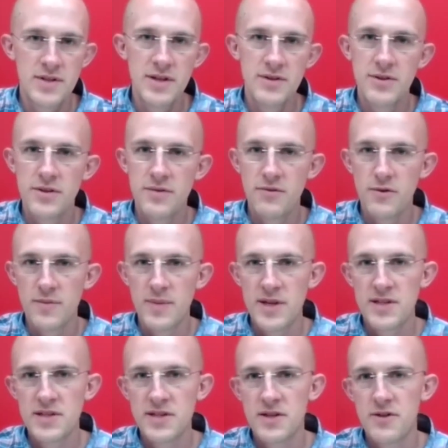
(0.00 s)
not only for
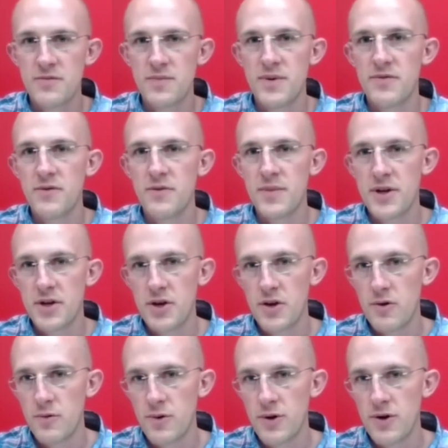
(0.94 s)
myself, but for my
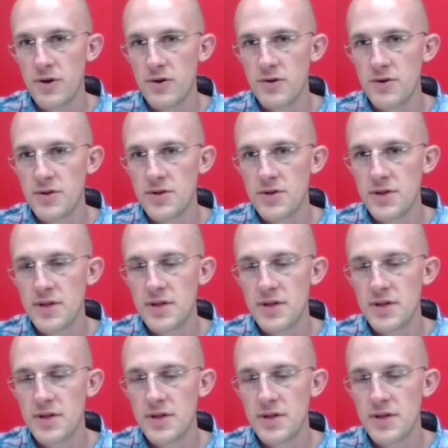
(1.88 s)
coworkers.